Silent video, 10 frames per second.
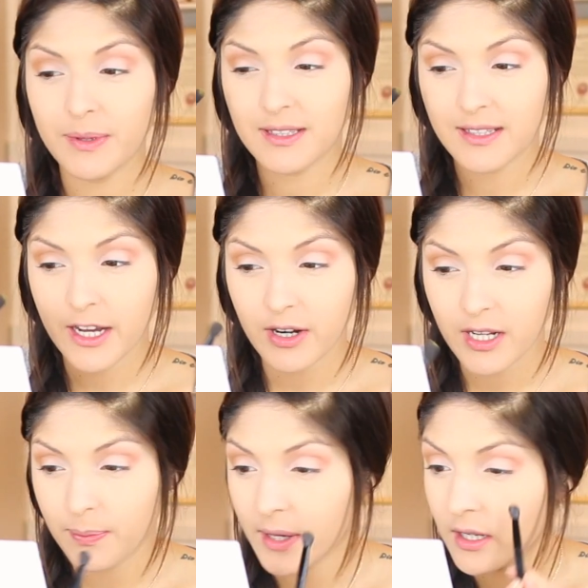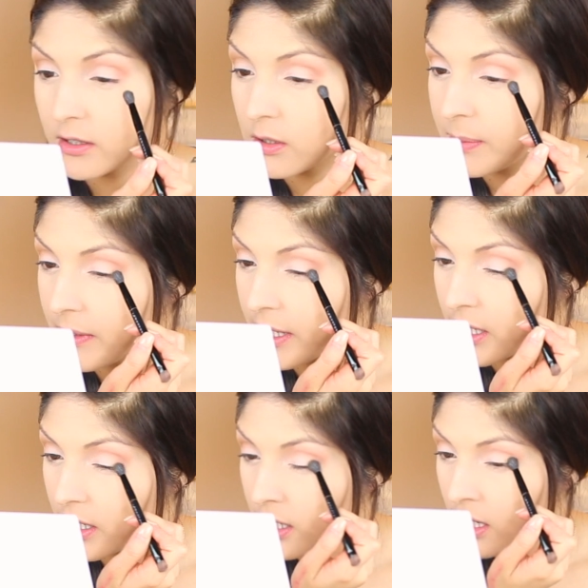but since I already applied a little bit right
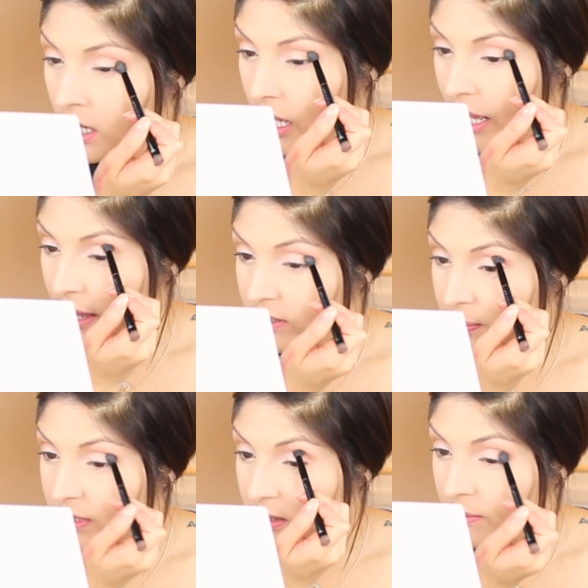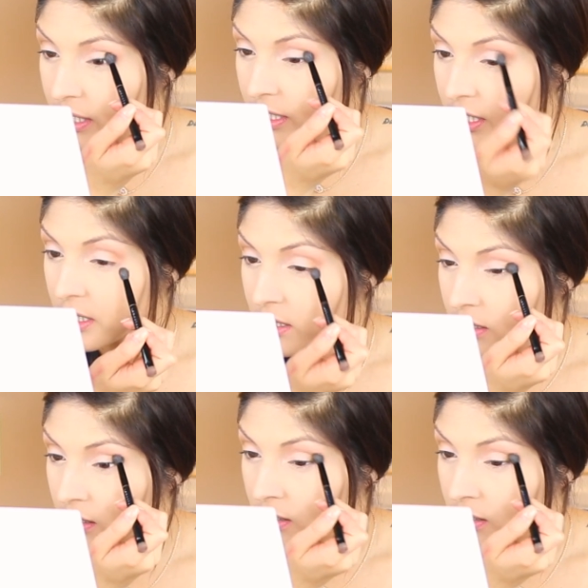here, I have to put some right here,